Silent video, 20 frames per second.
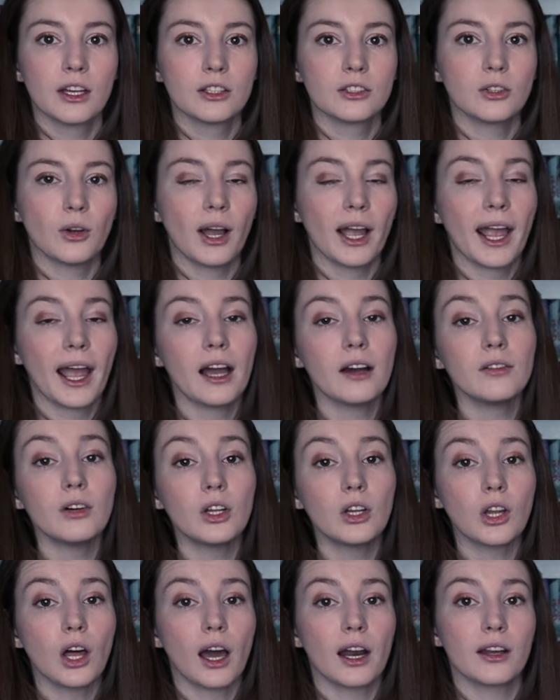So I have
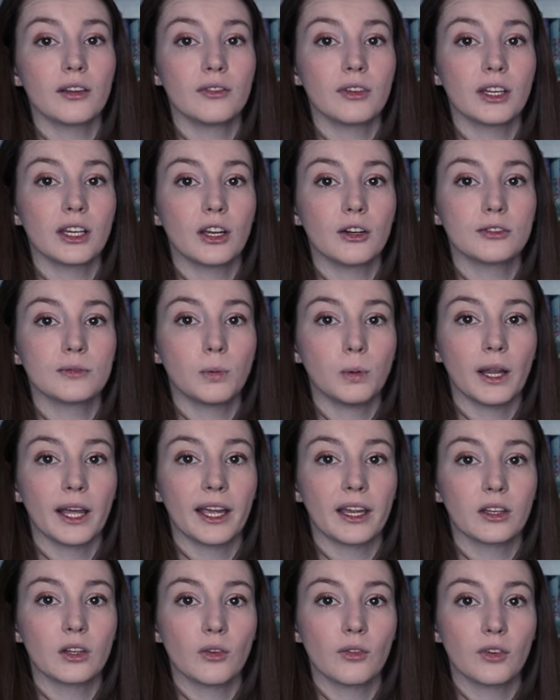a lot of videos
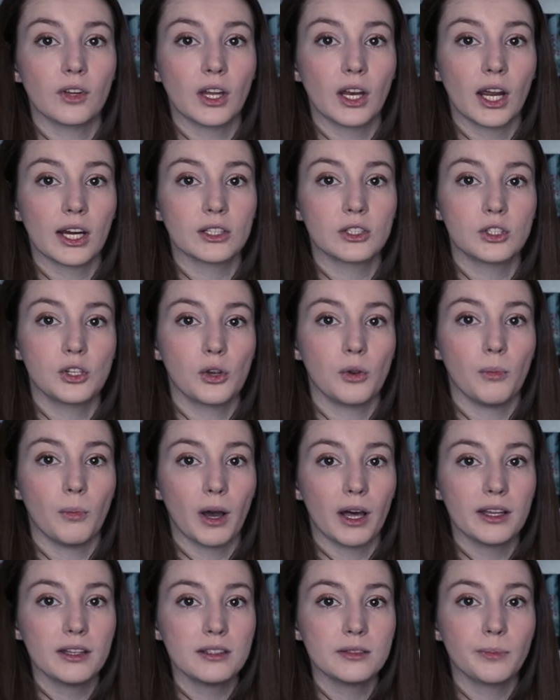planned over the next 2
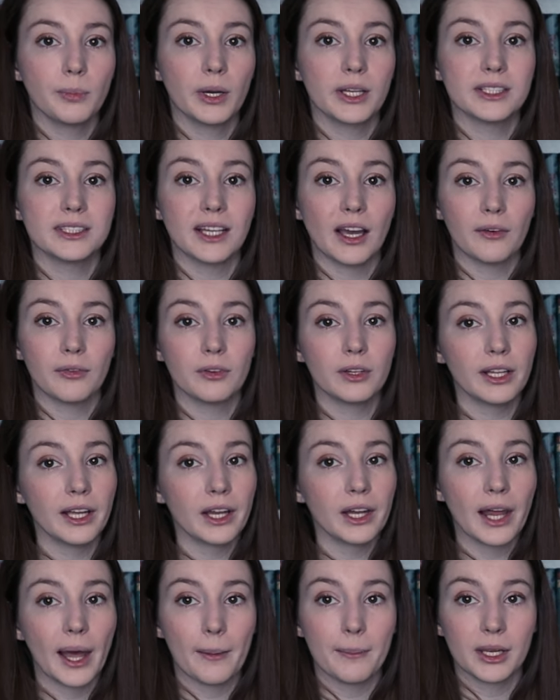months, but definitely
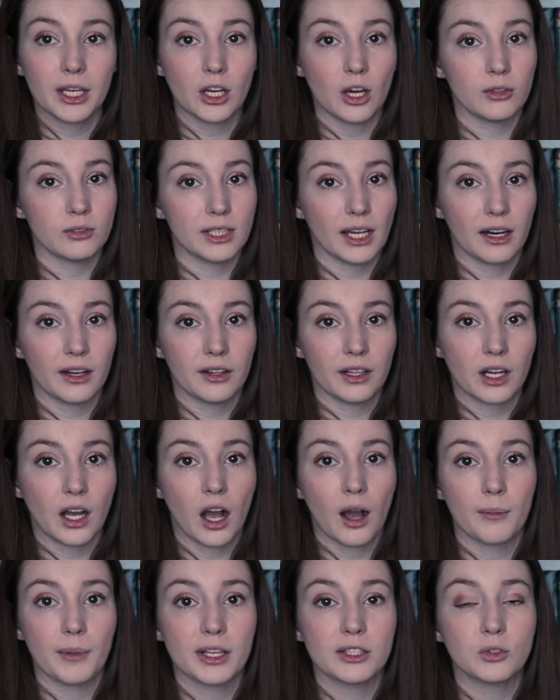let me know down in the
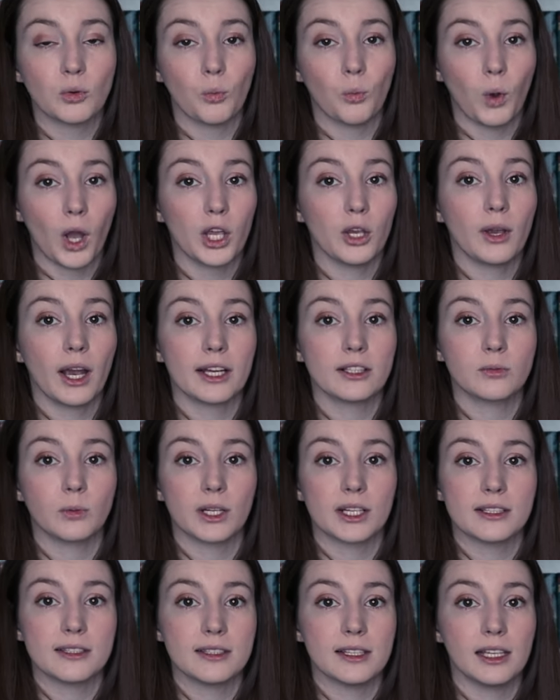comments what you guys
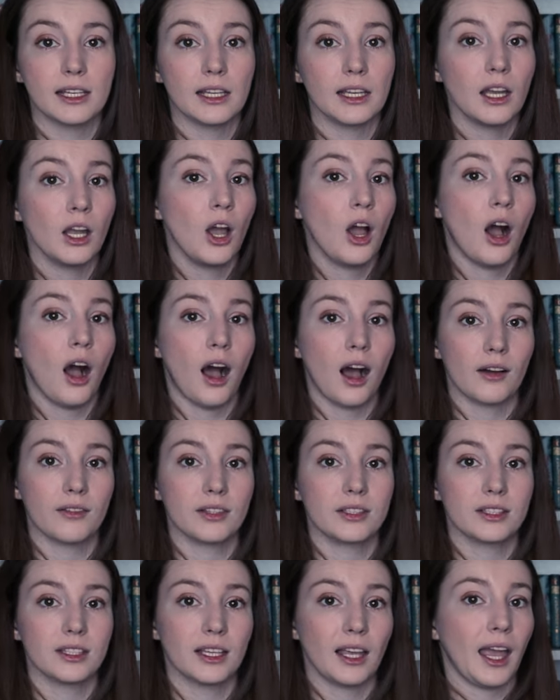want to see.
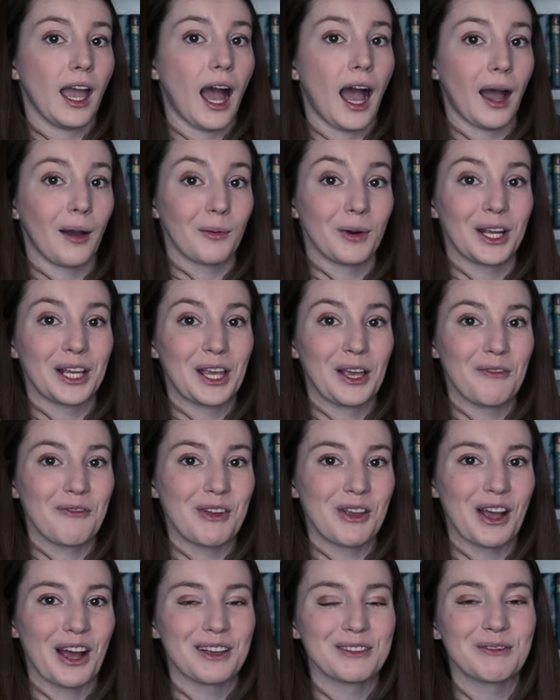Obviously, I want to give
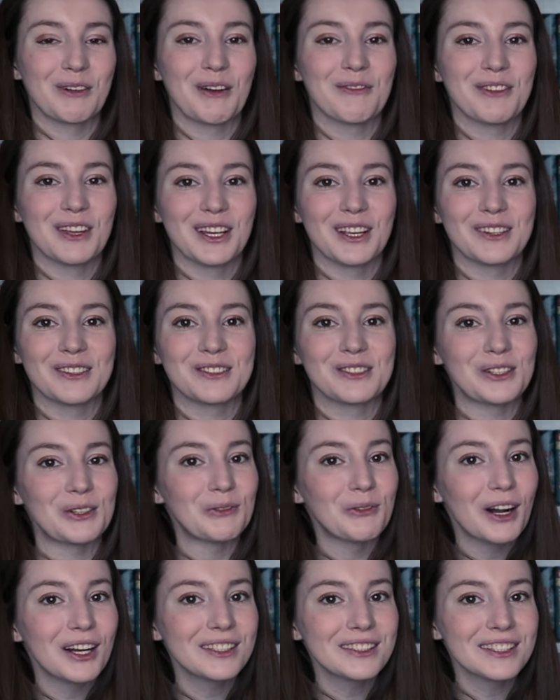you guys what videos
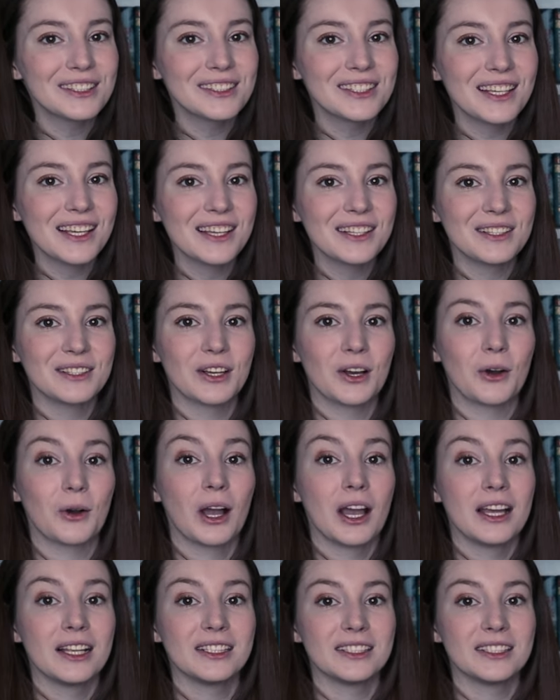you want to see, so